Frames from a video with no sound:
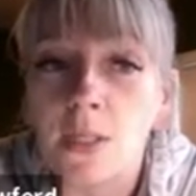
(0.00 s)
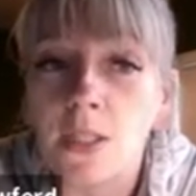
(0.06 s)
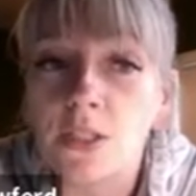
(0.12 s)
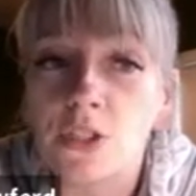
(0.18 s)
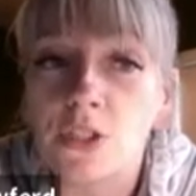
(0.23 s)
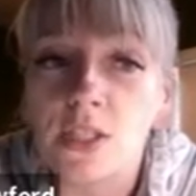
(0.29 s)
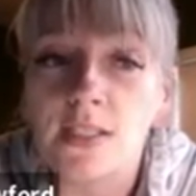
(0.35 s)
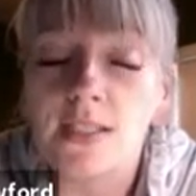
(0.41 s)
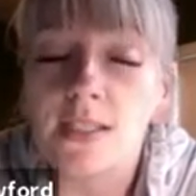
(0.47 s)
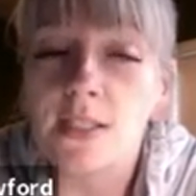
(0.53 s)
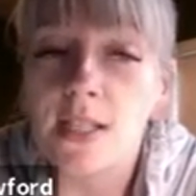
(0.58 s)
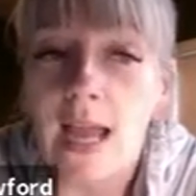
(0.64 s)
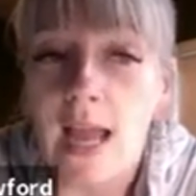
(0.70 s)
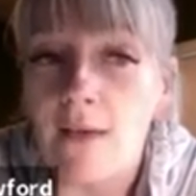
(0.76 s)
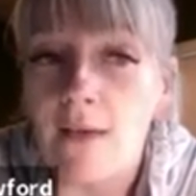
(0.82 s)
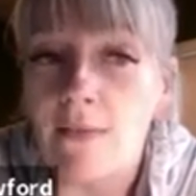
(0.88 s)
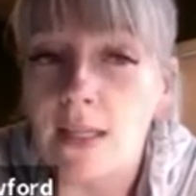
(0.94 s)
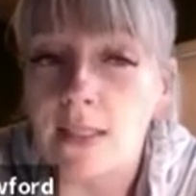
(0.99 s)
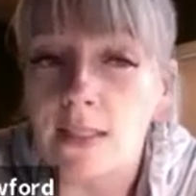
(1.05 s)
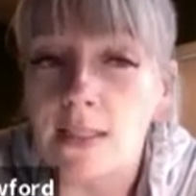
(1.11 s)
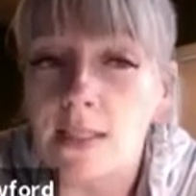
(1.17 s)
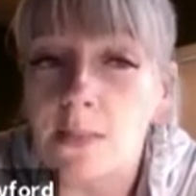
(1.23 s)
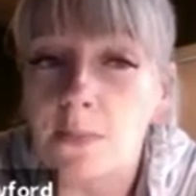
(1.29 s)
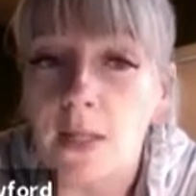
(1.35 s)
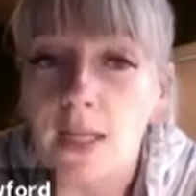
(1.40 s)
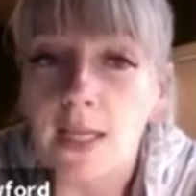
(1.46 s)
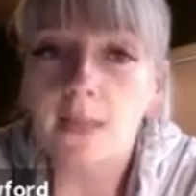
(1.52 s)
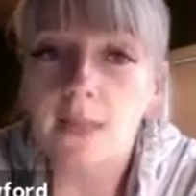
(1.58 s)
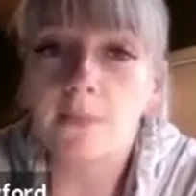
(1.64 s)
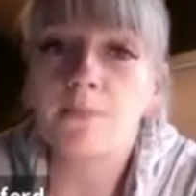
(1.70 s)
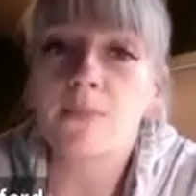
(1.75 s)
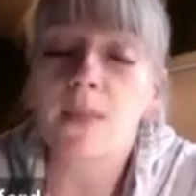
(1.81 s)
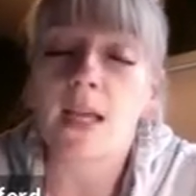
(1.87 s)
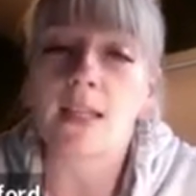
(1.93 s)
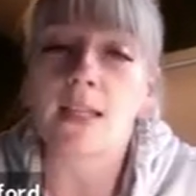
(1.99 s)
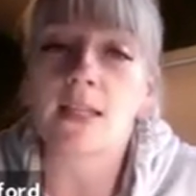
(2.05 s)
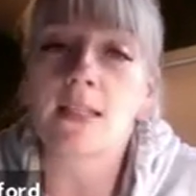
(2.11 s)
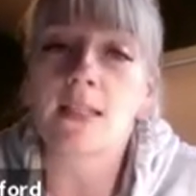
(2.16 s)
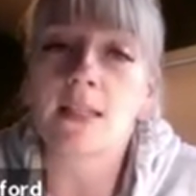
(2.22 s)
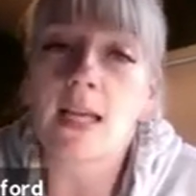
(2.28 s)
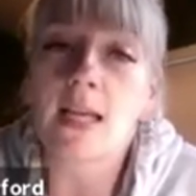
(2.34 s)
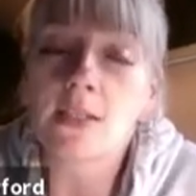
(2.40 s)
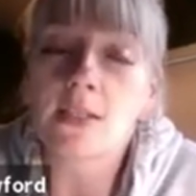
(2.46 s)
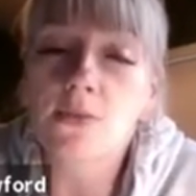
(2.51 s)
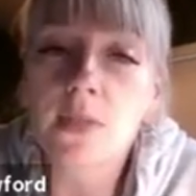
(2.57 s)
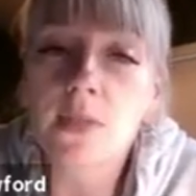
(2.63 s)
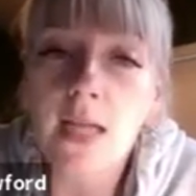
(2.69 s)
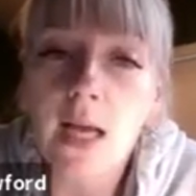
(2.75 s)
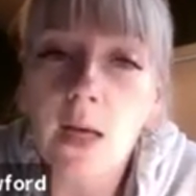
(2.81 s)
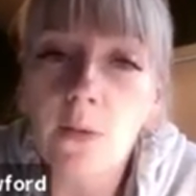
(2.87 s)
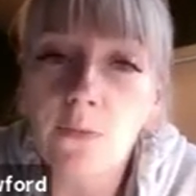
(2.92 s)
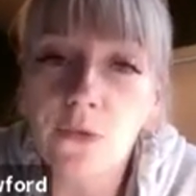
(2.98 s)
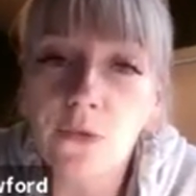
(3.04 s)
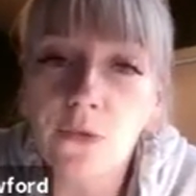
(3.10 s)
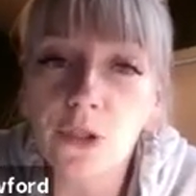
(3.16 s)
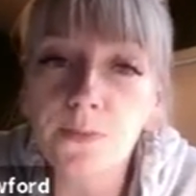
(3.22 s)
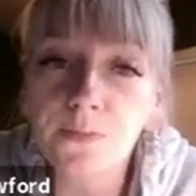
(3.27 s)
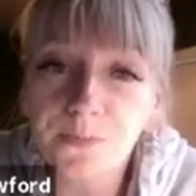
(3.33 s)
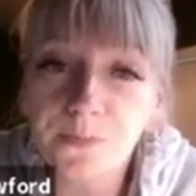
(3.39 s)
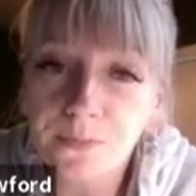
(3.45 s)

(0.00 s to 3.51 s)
just to have on display. I think that that's really helpful.